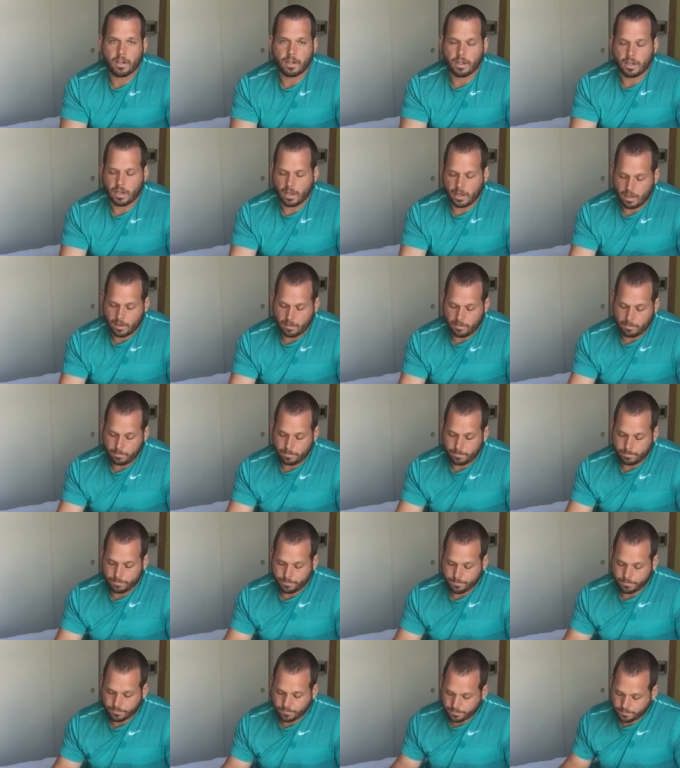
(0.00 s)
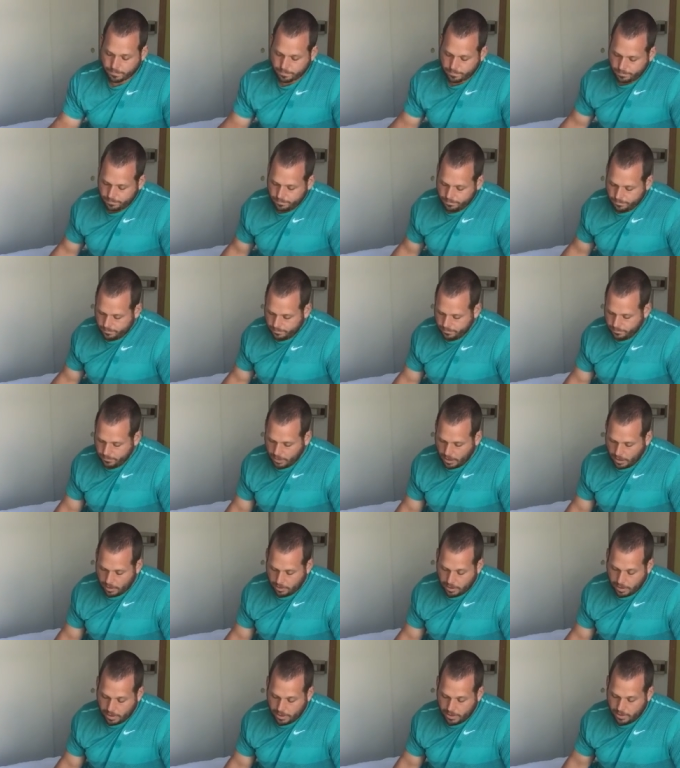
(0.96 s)
Um,
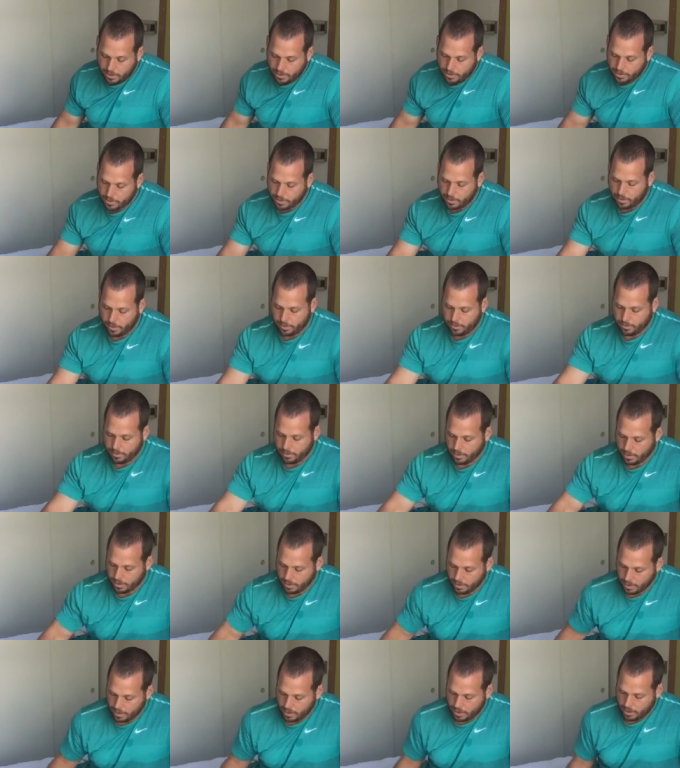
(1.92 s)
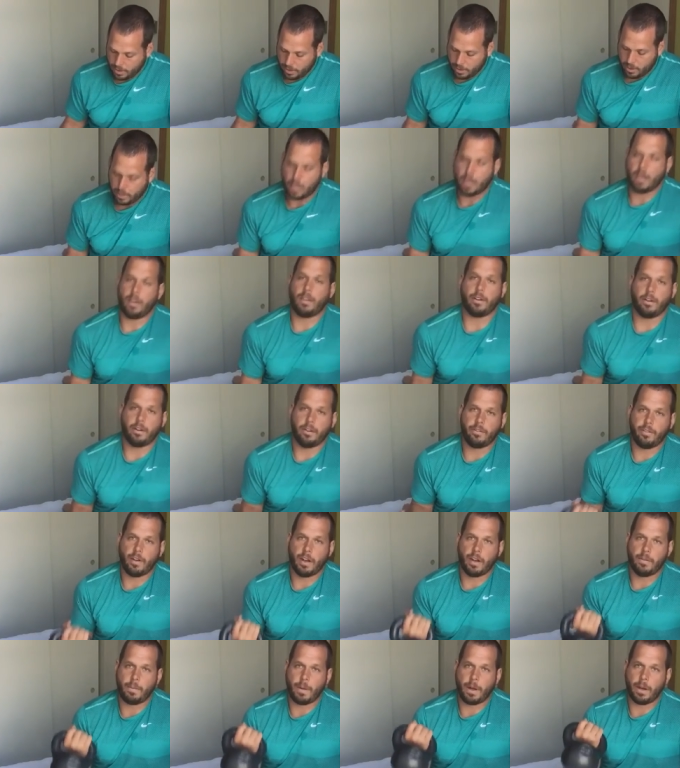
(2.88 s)
Alright, so got a
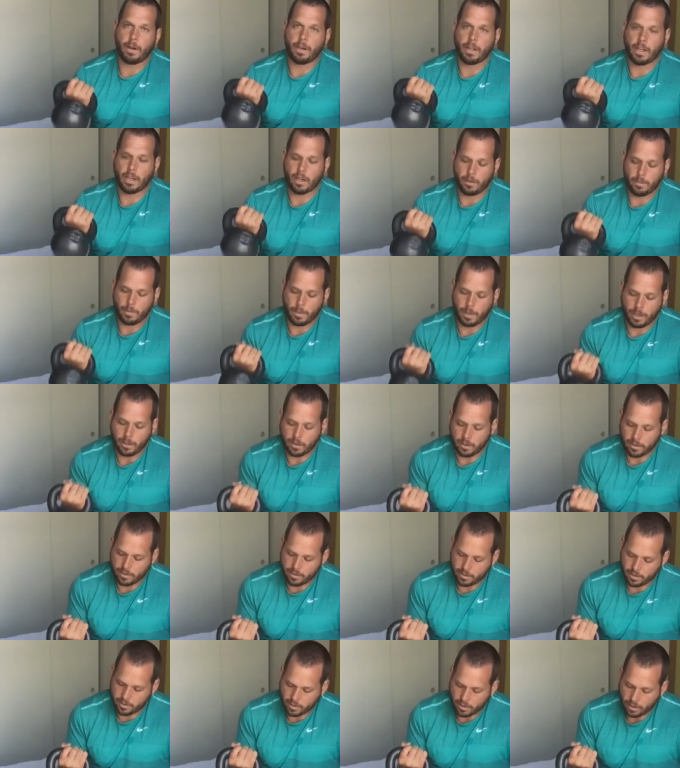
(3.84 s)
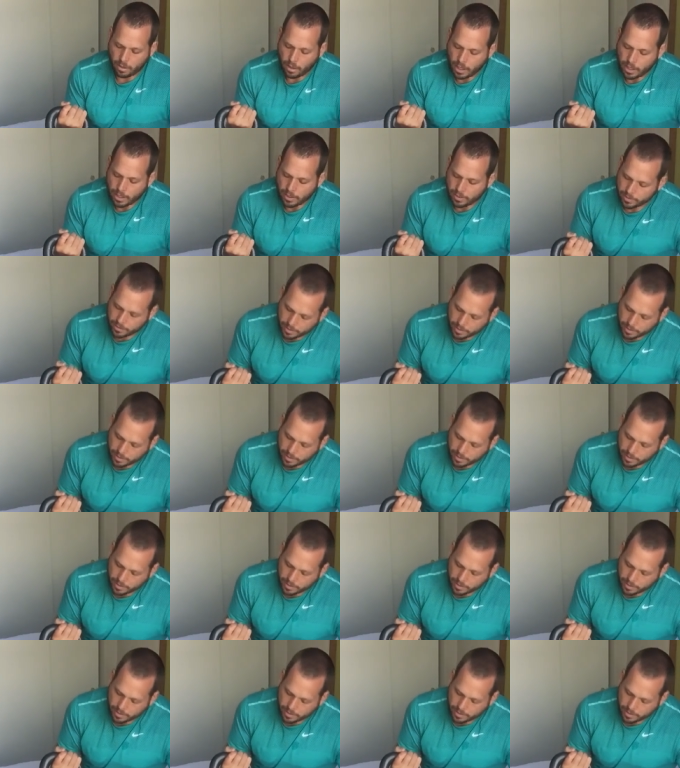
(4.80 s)
35 pound kettlebell. This is on the lighter